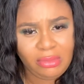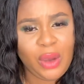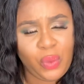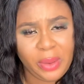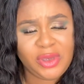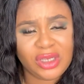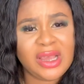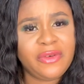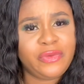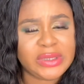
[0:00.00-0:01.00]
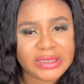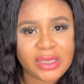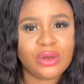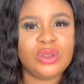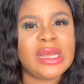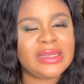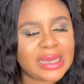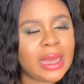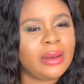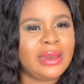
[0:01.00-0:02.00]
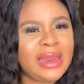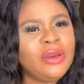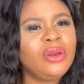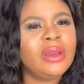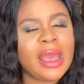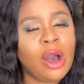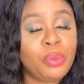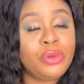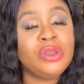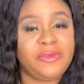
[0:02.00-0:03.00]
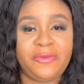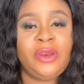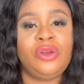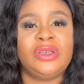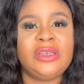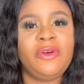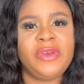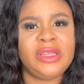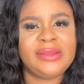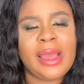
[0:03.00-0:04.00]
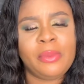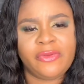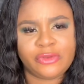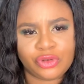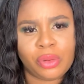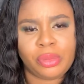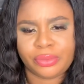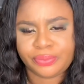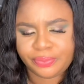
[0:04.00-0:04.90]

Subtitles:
Equip yourself with skills that can help you defend yourself in time of trouble.